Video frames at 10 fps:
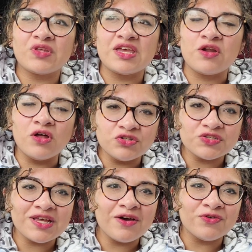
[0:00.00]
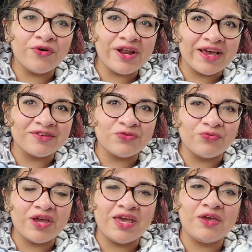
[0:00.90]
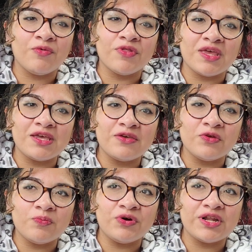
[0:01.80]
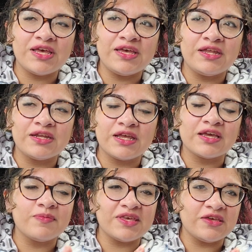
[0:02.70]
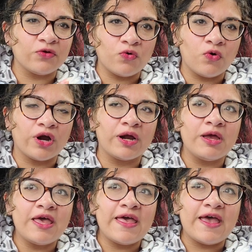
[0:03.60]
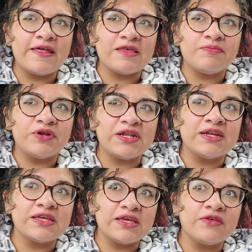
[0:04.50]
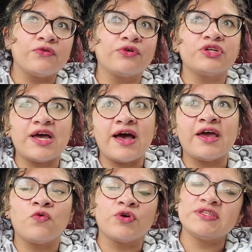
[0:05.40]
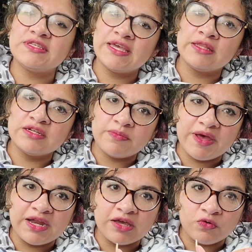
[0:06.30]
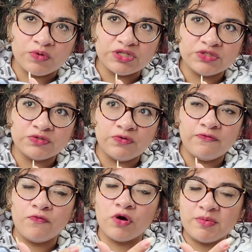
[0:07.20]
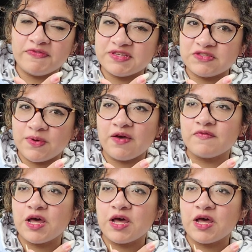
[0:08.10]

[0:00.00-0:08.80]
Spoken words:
an ultrasound or an x-ray where they either put in, it can be either or, and they put in either dye or saline depending on which form of this you have